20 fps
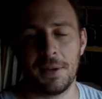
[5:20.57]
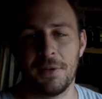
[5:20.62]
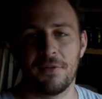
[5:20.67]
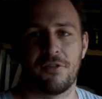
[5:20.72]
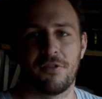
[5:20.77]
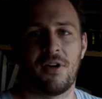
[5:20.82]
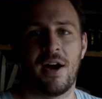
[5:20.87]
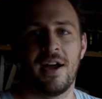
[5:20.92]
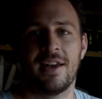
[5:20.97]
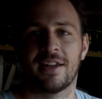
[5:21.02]

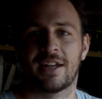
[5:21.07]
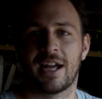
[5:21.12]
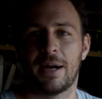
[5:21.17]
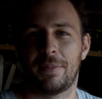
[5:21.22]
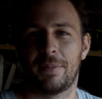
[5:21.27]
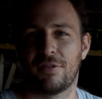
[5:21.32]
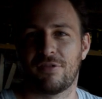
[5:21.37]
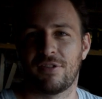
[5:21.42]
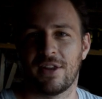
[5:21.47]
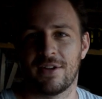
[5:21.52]
find a
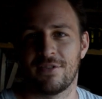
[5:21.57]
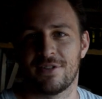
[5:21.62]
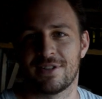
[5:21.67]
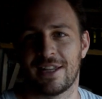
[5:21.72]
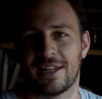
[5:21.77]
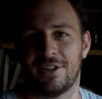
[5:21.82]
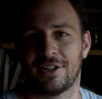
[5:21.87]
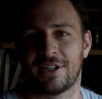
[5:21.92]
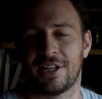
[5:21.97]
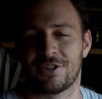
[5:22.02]
couple flavors that
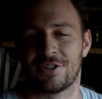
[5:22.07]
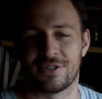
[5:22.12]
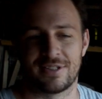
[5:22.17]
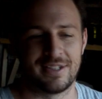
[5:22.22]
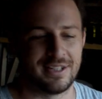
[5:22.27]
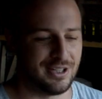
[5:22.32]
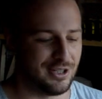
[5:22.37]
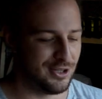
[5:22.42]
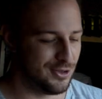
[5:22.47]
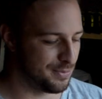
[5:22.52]
look interesting
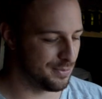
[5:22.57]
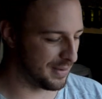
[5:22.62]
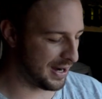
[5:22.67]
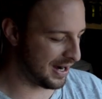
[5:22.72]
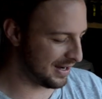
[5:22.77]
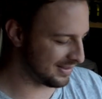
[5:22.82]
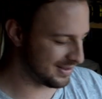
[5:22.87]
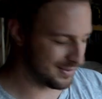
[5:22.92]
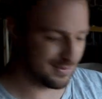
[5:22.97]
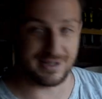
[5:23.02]
to you, buy
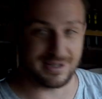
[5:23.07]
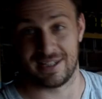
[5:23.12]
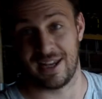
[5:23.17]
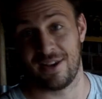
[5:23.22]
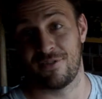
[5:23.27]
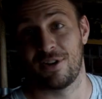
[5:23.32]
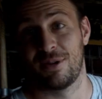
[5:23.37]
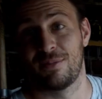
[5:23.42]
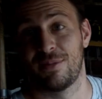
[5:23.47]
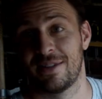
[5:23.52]
them.
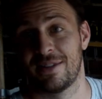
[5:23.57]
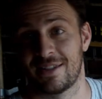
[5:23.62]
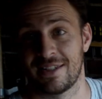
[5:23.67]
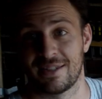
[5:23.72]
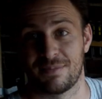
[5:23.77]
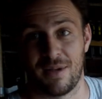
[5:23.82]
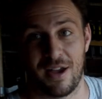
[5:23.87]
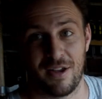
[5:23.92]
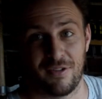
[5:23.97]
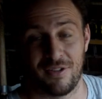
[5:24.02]
Savory mince is
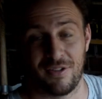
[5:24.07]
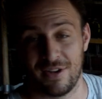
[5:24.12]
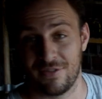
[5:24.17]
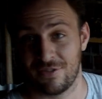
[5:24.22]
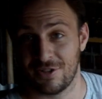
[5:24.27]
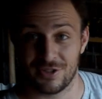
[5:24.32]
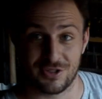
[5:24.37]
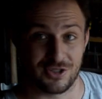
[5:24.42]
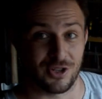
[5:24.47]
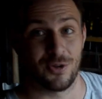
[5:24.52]
my
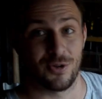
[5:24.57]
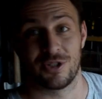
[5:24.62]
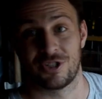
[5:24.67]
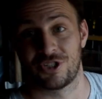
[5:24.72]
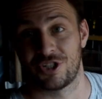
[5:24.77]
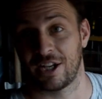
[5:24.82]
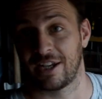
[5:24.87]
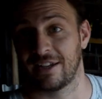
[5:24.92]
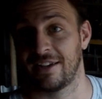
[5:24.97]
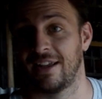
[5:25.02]
favorite, so is
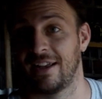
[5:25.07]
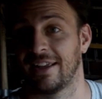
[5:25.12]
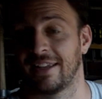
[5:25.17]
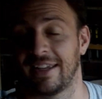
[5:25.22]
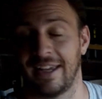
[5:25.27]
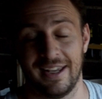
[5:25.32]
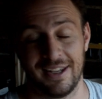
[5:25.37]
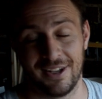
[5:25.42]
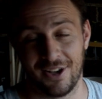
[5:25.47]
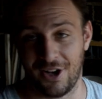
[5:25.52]
chicken a la
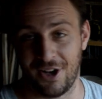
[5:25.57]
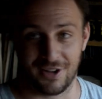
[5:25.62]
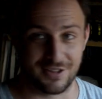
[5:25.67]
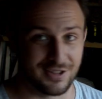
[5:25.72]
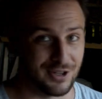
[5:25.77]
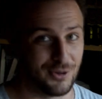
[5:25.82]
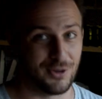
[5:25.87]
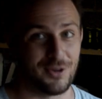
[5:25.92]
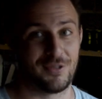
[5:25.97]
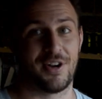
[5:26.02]
king,
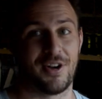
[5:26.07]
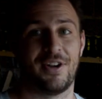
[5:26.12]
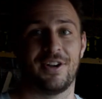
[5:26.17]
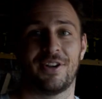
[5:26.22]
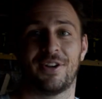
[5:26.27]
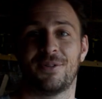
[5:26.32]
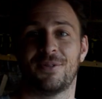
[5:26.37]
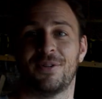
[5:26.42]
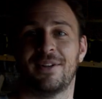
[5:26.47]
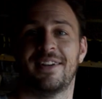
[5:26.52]
also a very
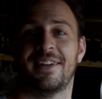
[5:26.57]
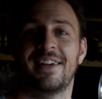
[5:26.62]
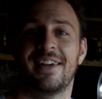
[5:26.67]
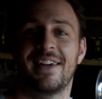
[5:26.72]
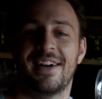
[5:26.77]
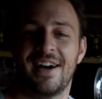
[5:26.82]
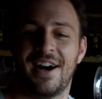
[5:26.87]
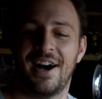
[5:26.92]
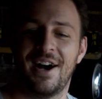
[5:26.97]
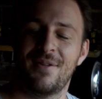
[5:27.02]
good one.
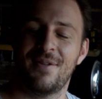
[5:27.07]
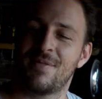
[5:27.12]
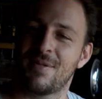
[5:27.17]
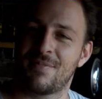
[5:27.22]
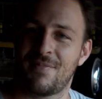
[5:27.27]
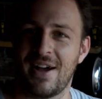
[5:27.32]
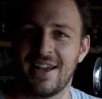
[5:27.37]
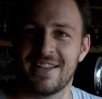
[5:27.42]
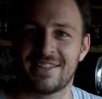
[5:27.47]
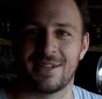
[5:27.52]
But
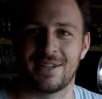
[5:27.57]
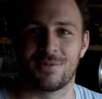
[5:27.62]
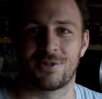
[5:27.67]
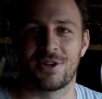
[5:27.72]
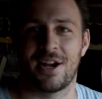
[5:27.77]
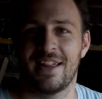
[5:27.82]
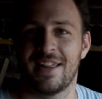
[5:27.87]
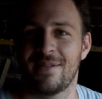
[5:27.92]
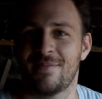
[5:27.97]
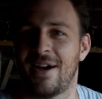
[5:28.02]
buy some,
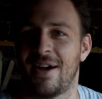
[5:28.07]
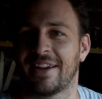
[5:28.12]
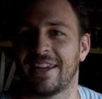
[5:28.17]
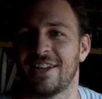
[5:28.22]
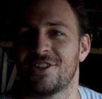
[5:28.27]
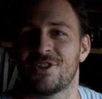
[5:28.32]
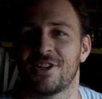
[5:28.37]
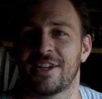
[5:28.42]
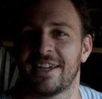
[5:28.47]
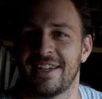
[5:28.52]
try them out,
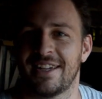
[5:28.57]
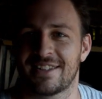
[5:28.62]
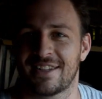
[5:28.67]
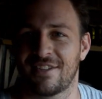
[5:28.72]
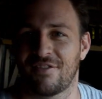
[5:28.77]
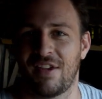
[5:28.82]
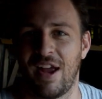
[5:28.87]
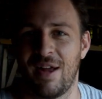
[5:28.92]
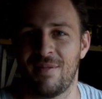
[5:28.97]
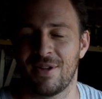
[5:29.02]
get your kids and
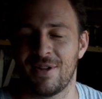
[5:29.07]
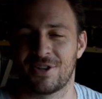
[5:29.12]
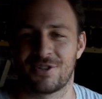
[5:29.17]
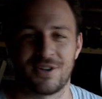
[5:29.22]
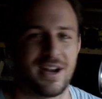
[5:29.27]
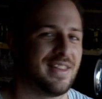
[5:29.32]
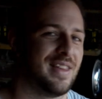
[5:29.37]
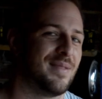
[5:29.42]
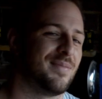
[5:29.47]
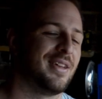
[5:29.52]
family to
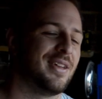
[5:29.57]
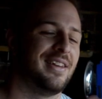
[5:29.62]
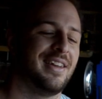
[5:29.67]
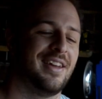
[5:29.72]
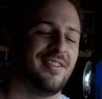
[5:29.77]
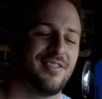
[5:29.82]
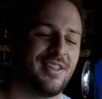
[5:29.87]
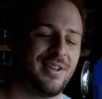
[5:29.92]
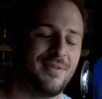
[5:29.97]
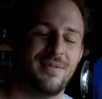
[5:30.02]
try them. They'll
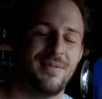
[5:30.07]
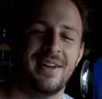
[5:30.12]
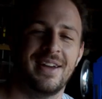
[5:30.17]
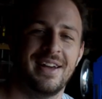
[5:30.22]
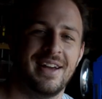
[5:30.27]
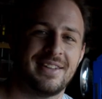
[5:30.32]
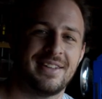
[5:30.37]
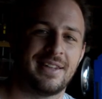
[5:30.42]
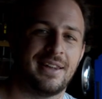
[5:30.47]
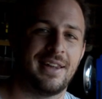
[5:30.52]
love them.
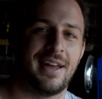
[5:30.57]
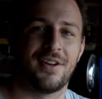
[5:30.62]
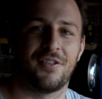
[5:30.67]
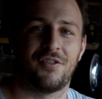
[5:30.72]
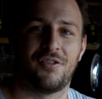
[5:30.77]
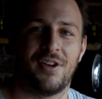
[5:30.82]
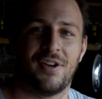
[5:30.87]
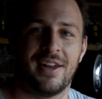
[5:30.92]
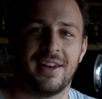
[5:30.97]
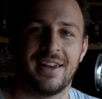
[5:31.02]
It's a lot of
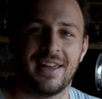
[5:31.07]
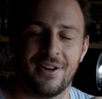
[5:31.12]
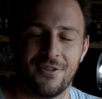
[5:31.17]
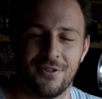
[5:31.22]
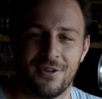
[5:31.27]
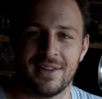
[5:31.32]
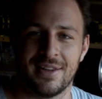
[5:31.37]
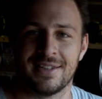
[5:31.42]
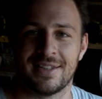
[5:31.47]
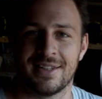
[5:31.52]
fun and a
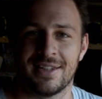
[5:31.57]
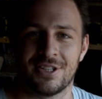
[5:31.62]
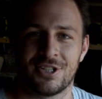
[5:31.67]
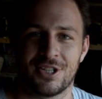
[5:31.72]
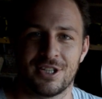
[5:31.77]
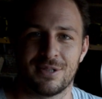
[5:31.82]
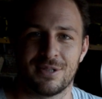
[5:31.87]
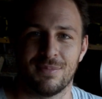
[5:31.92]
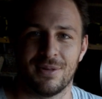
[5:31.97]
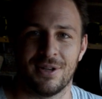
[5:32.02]
really
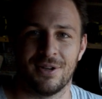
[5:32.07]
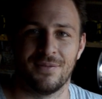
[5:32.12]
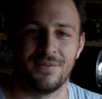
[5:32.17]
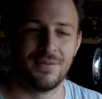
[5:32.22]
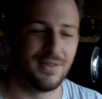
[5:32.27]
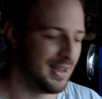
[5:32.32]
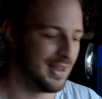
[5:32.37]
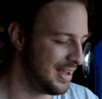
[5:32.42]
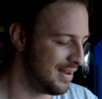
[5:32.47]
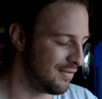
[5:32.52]
delicious meal.
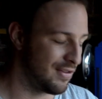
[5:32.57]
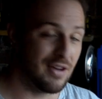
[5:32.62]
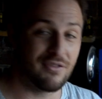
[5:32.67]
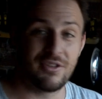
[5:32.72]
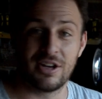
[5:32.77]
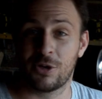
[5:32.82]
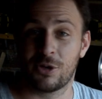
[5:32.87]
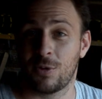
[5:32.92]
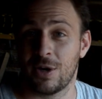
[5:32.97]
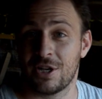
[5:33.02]
If you have
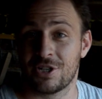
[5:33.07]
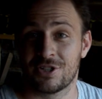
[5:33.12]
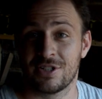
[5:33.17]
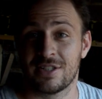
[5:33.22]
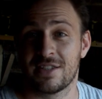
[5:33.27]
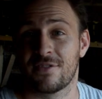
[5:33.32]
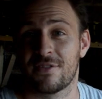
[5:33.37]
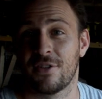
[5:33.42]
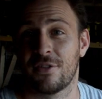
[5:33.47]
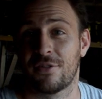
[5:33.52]
any
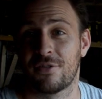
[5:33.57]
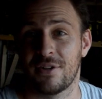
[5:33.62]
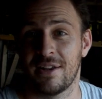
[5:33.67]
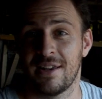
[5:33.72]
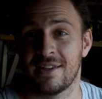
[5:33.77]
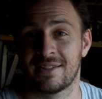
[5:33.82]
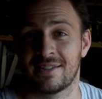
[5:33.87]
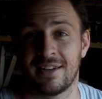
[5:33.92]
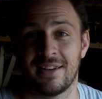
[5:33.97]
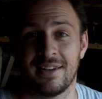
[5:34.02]
questions, feel free,
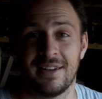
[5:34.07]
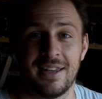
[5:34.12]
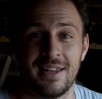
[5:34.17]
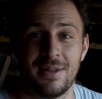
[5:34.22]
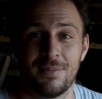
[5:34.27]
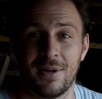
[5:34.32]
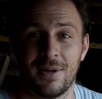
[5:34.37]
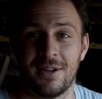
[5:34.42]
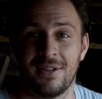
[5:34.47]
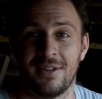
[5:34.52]
send an
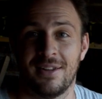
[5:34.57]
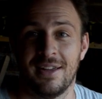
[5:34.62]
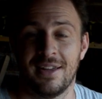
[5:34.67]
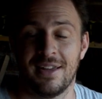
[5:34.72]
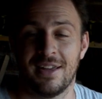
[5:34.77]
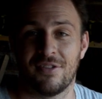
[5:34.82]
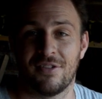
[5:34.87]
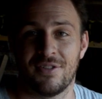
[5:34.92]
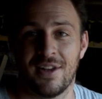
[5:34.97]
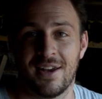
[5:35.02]
email.
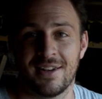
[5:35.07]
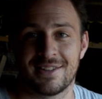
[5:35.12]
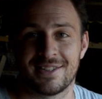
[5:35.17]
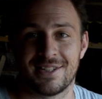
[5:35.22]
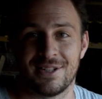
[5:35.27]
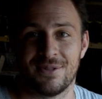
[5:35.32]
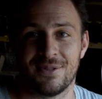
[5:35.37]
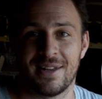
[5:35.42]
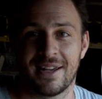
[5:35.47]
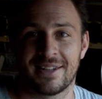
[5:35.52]
If not,
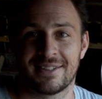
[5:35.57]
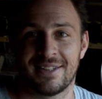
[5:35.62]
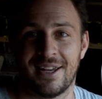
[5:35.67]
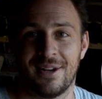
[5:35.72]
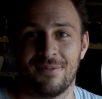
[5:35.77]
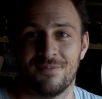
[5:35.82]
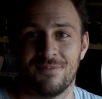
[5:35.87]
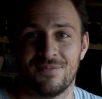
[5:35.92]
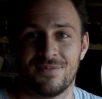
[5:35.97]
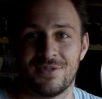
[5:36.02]
see you next
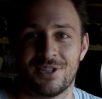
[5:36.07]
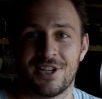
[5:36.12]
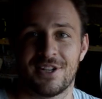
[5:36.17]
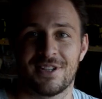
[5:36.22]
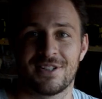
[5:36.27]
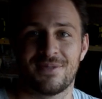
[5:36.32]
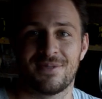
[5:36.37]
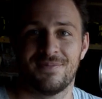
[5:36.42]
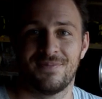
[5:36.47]
time. Cheers.